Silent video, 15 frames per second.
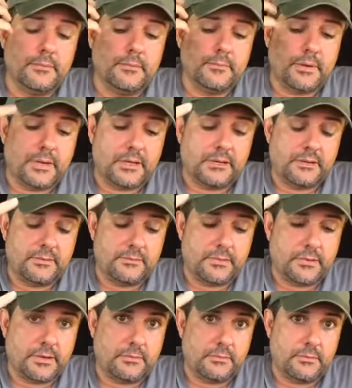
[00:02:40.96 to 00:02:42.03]
positive
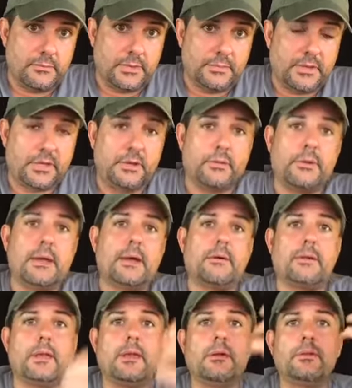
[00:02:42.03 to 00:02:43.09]
thought will mimic your
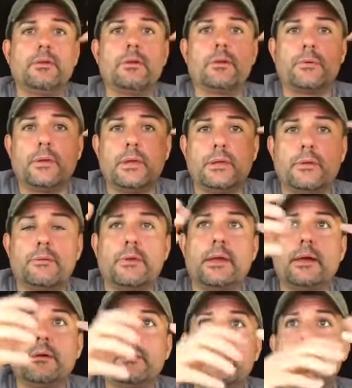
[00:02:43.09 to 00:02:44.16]
reality, how you create your
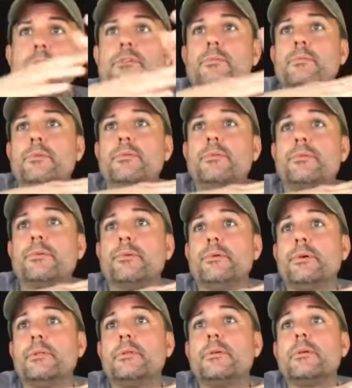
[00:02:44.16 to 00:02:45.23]
reality as you move through
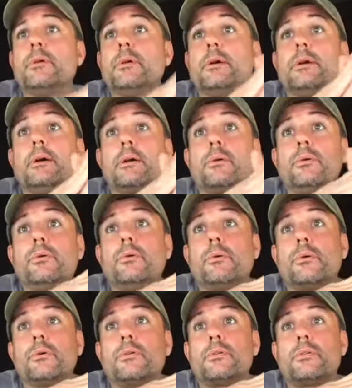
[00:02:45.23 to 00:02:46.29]
it.
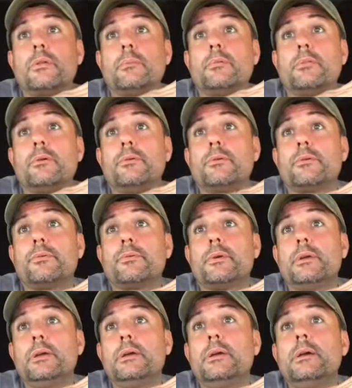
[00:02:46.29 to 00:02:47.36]
Course
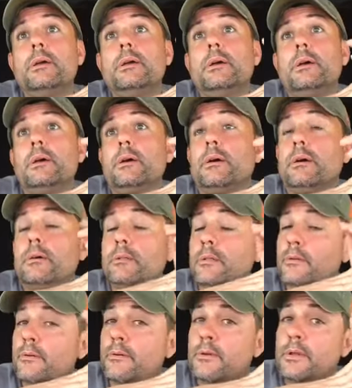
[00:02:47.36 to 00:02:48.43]
003,
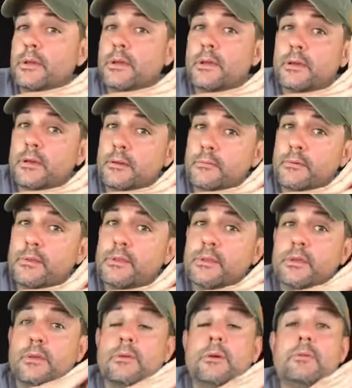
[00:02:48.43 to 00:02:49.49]
unlearning
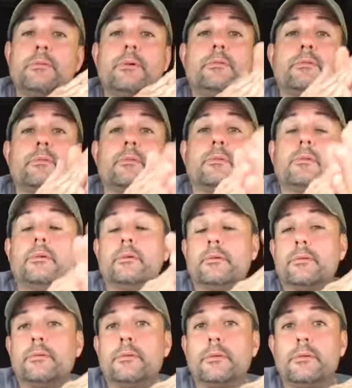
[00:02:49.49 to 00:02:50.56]
everything you have ever
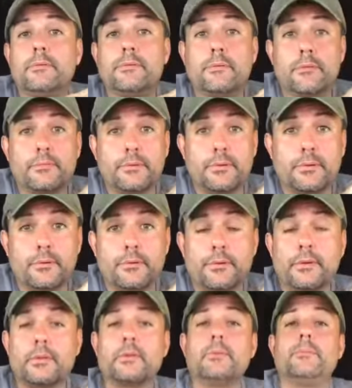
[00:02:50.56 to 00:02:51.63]
learned for the real
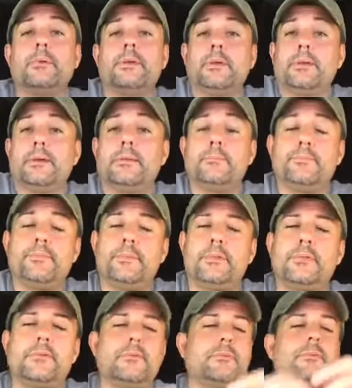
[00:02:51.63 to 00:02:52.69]
learning to begin. And
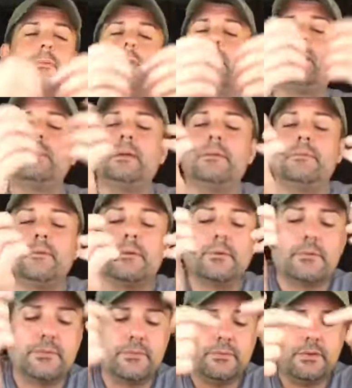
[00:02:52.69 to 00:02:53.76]
this is really key,
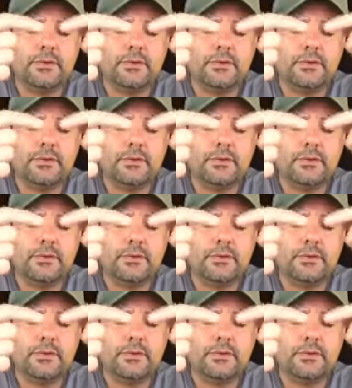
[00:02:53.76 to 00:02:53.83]
folks.